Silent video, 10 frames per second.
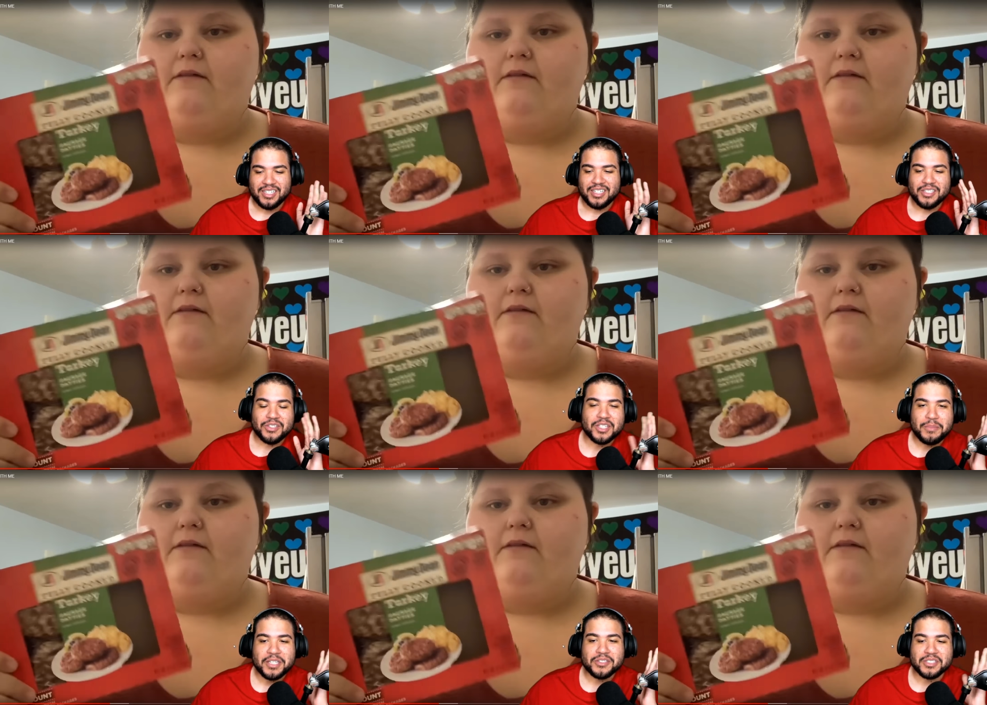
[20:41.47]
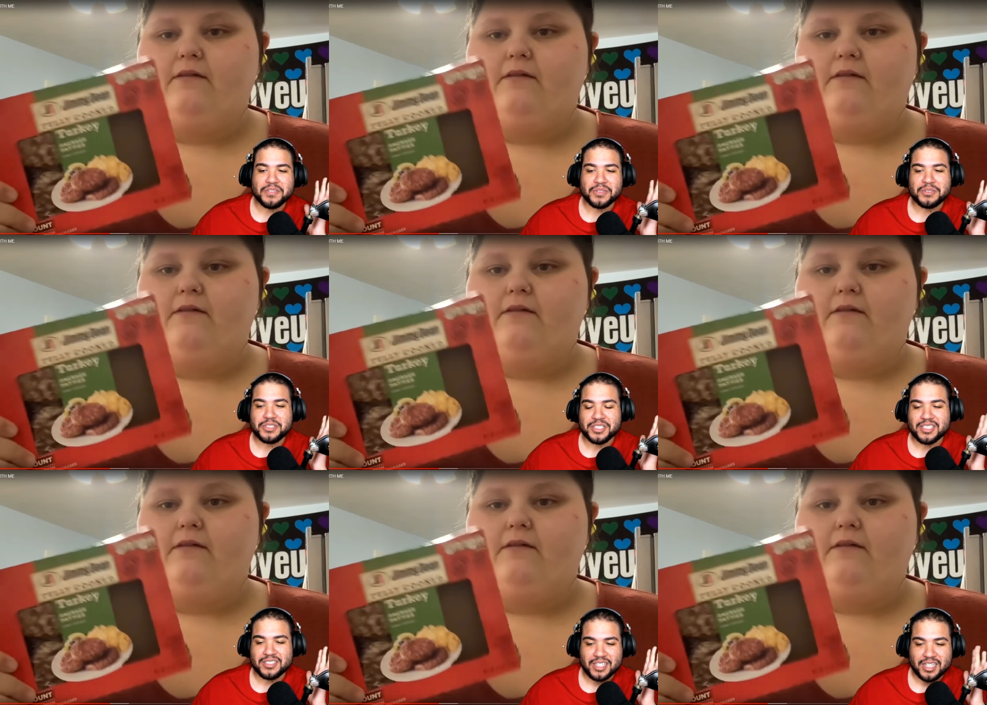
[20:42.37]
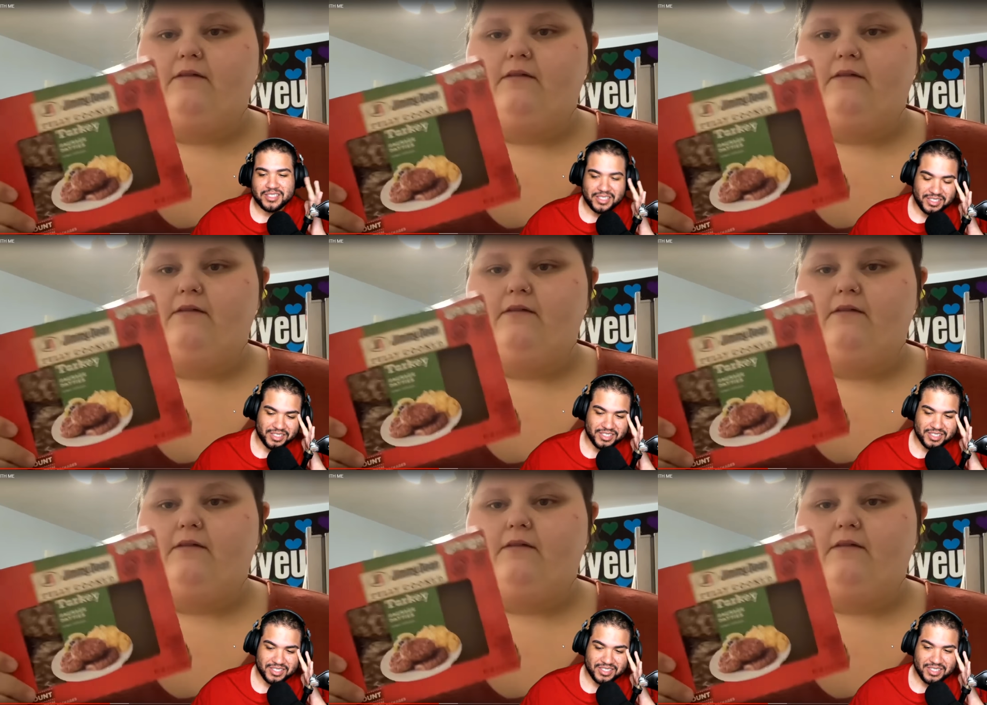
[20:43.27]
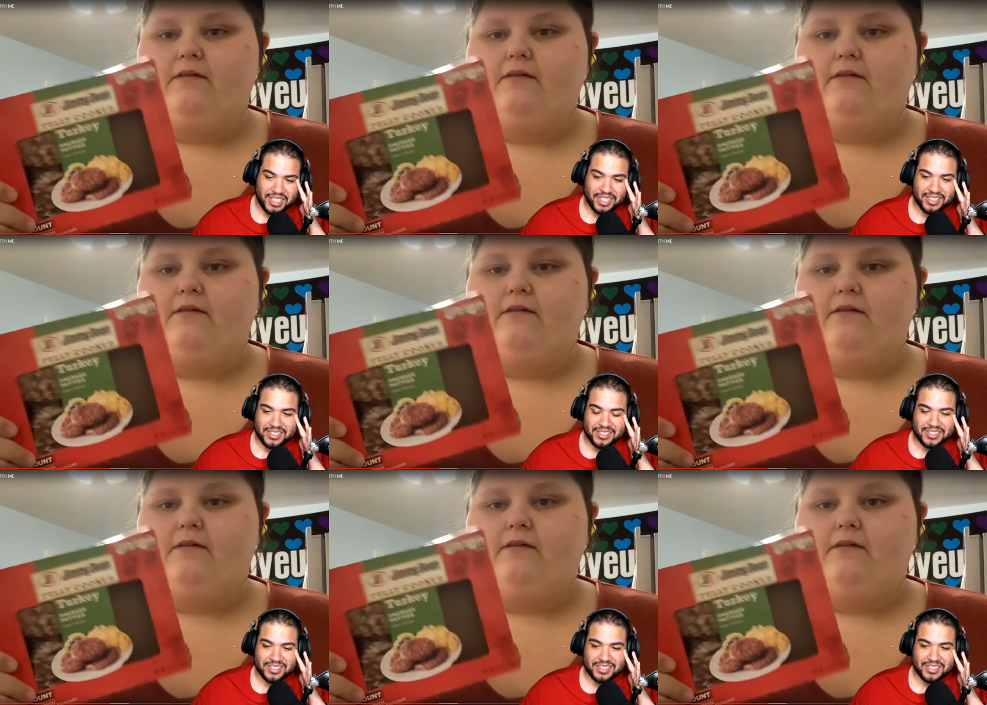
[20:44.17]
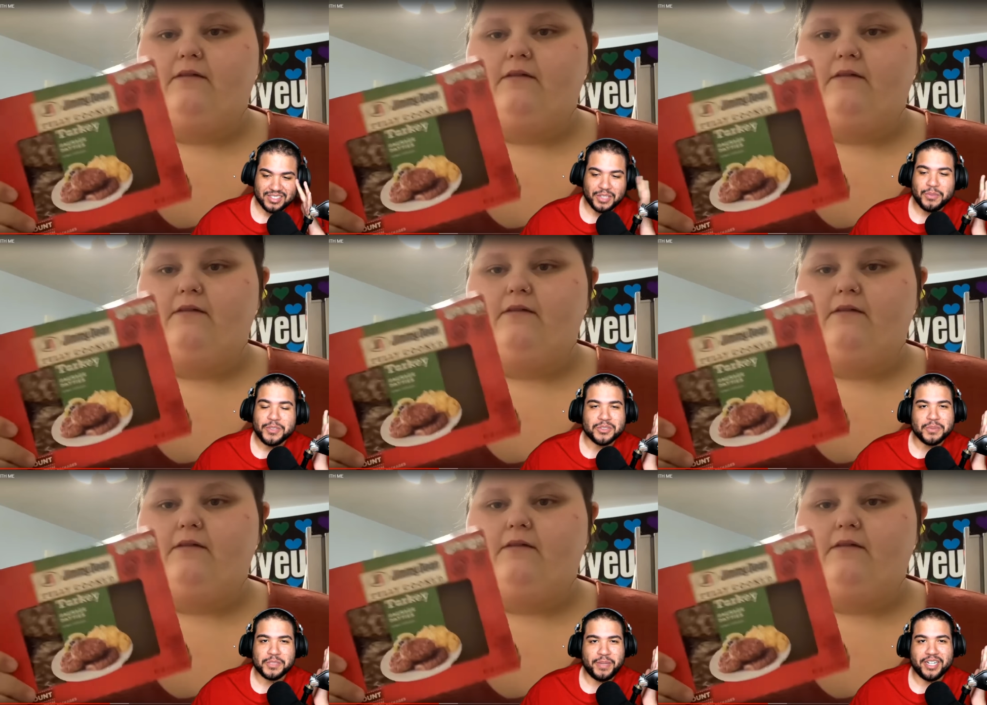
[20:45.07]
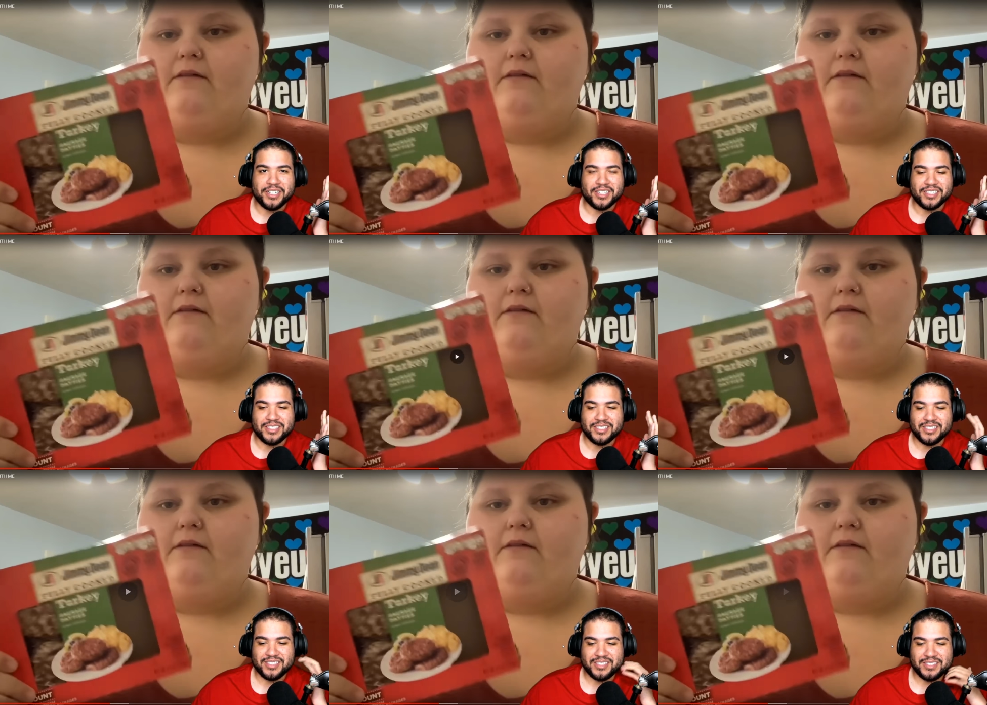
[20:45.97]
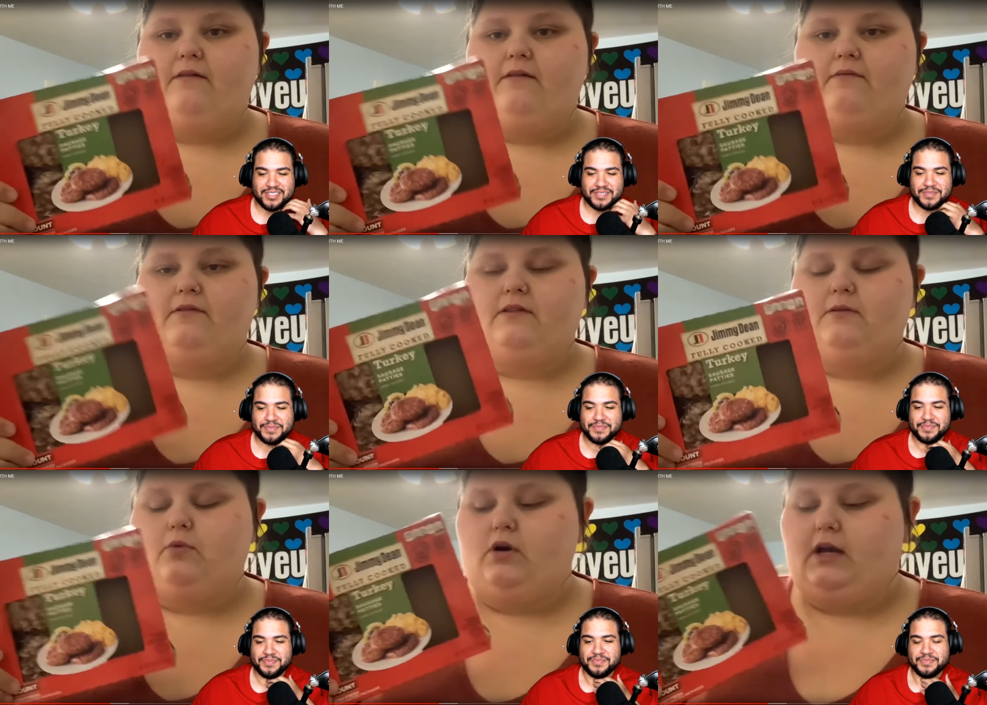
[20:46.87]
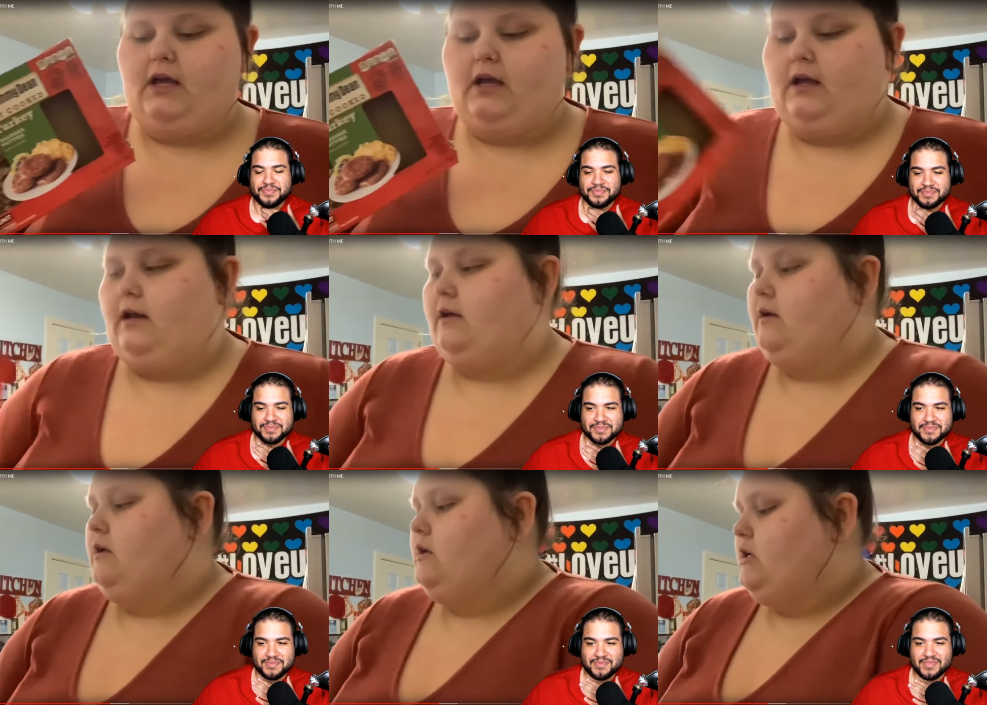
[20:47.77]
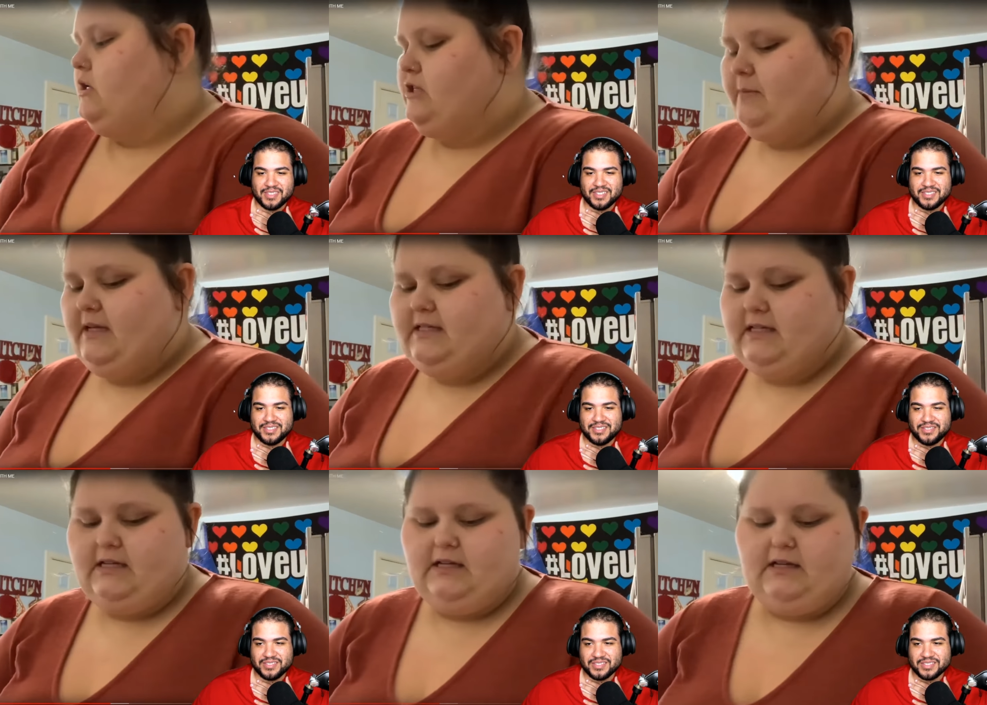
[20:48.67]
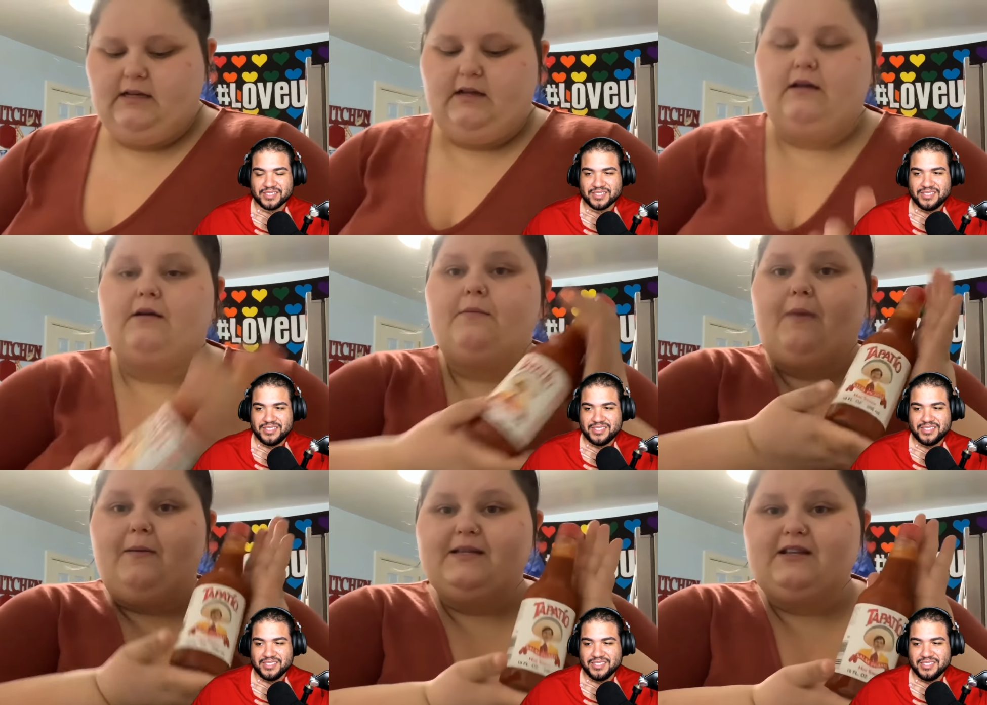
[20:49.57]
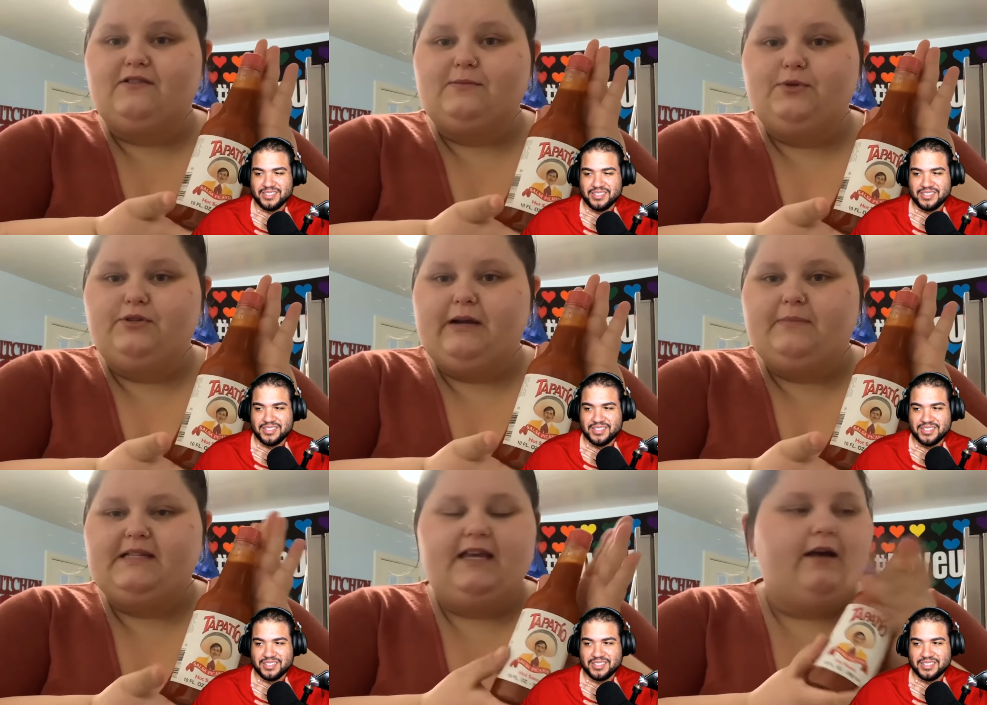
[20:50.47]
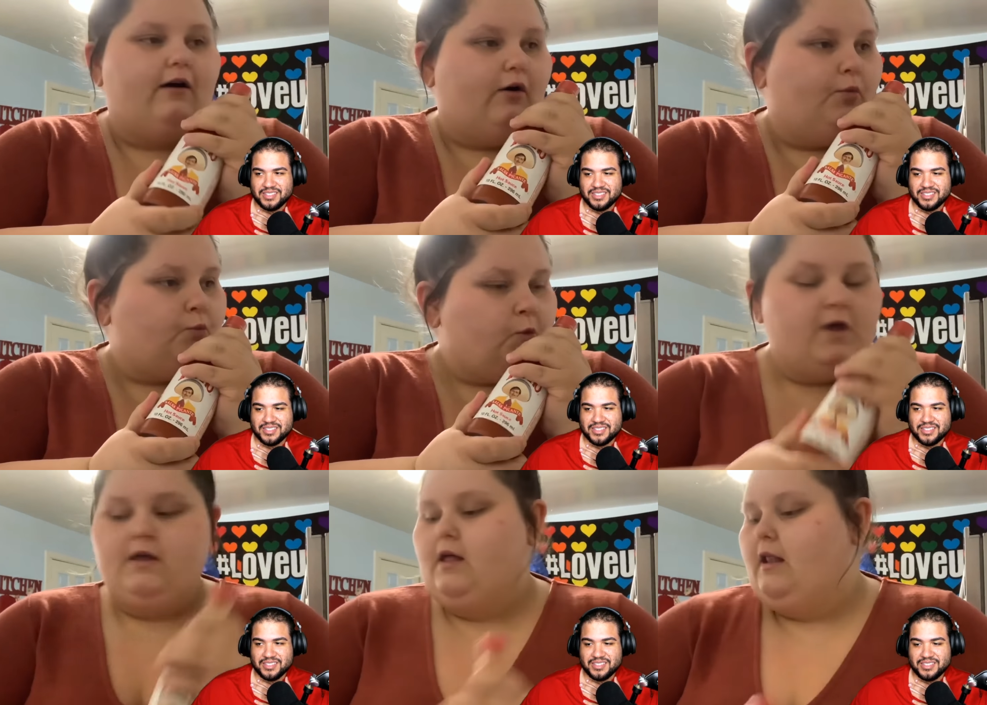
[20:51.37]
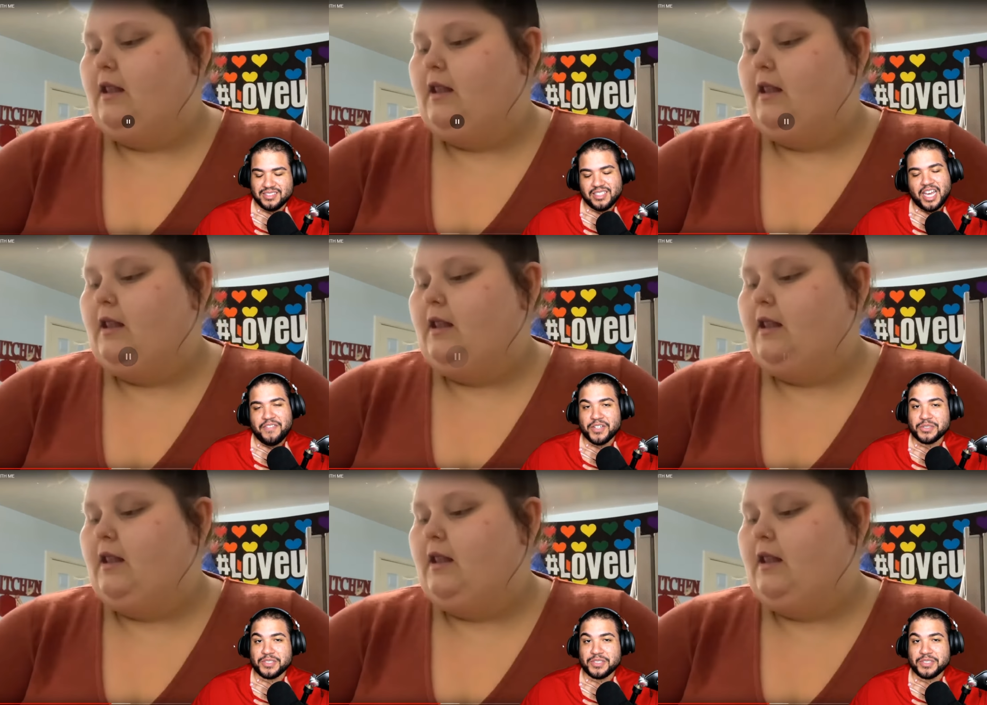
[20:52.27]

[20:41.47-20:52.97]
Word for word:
Speaker 1: You can make yourself your own turkey sausage. Like, it would be so much better.
Speaker 2: In the morning, Jimmy Dean bought myself some new tapatio.
Speaker 1: I fucks with